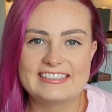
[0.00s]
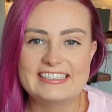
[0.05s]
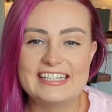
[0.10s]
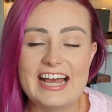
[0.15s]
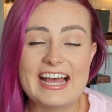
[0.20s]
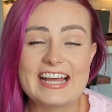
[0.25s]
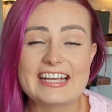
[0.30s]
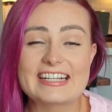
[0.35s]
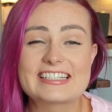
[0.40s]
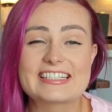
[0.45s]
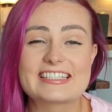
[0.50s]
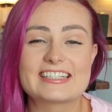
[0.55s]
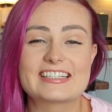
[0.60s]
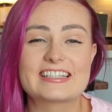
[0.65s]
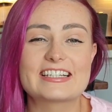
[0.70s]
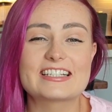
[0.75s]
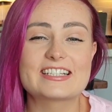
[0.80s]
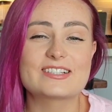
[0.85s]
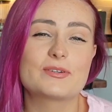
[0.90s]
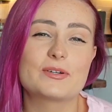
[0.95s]
next,
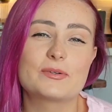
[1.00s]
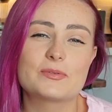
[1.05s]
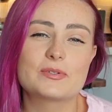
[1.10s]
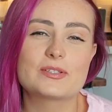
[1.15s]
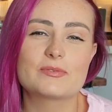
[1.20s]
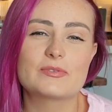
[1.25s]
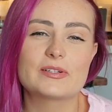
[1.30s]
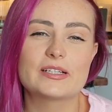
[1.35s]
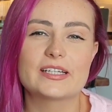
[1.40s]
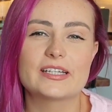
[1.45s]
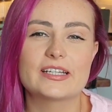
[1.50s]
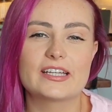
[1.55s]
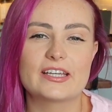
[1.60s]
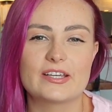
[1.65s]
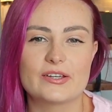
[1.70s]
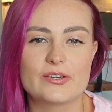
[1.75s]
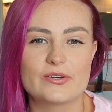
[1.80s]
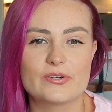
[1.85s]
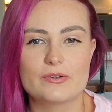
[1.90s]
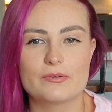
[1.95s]
this one was really
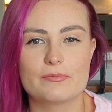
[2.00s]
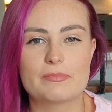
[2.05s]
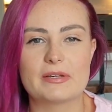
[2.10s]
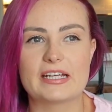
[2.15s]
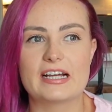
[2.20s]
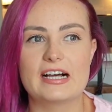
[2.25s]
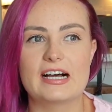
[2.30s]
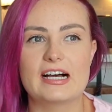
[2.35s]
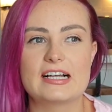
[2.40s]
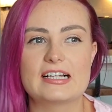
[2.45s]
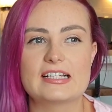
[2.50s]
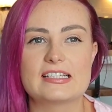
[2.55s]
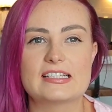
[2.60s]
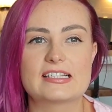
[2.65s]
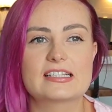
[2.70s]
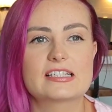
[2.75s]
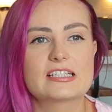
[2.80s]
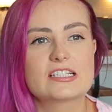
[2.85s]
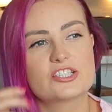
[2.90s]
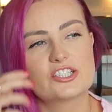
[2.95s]
cute because
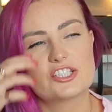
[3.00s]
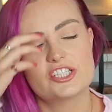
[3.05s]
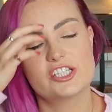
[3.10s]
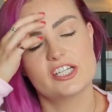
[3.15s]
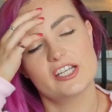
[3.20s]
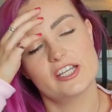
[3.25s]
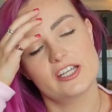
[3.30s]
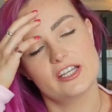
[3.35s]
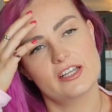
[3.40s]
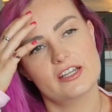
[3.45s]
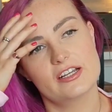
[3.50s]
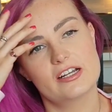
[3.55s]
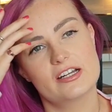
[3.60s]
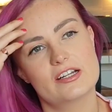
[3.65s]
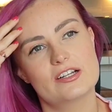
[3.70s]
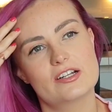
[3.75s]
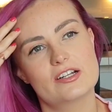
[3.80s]
she